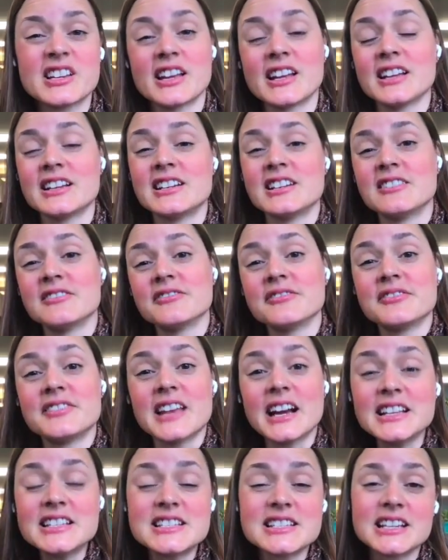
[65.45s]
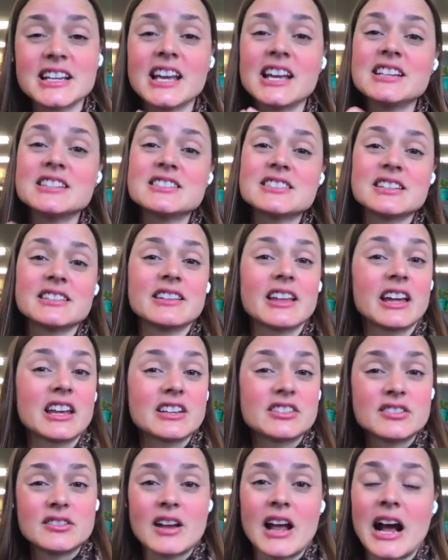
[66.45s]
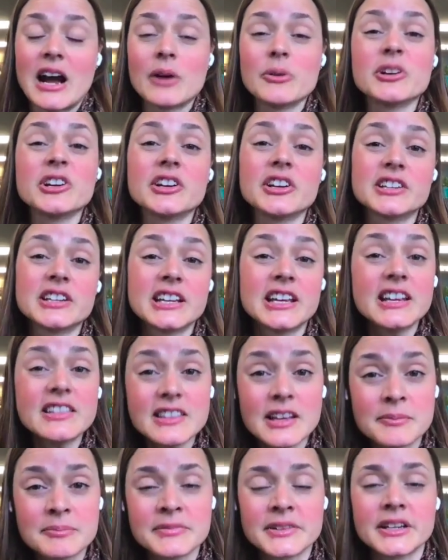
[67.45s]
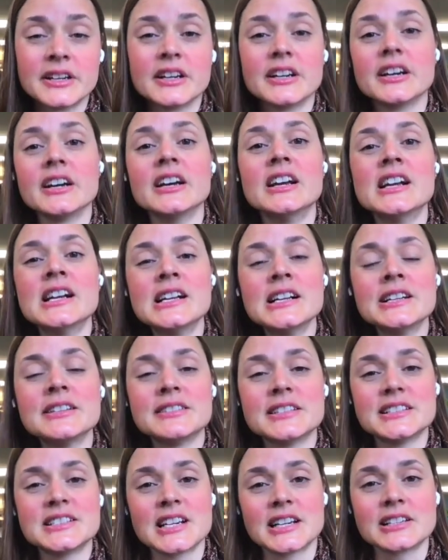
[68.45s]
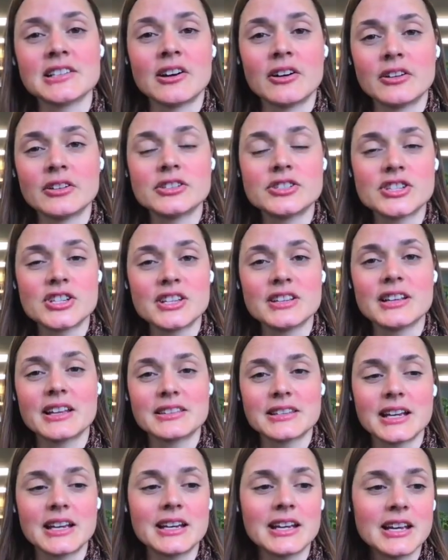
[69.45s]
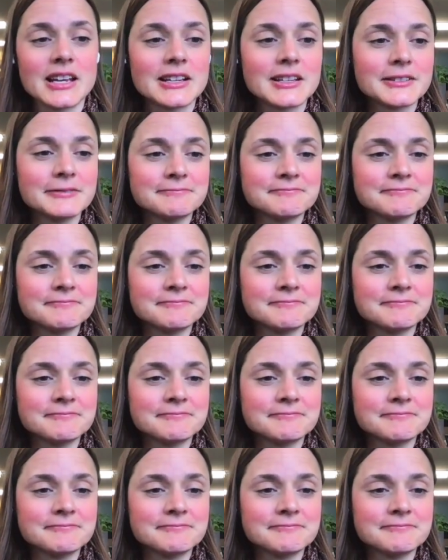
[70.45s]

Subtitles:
And if that's the case, then like, how are you going to get them there, the technology that they need?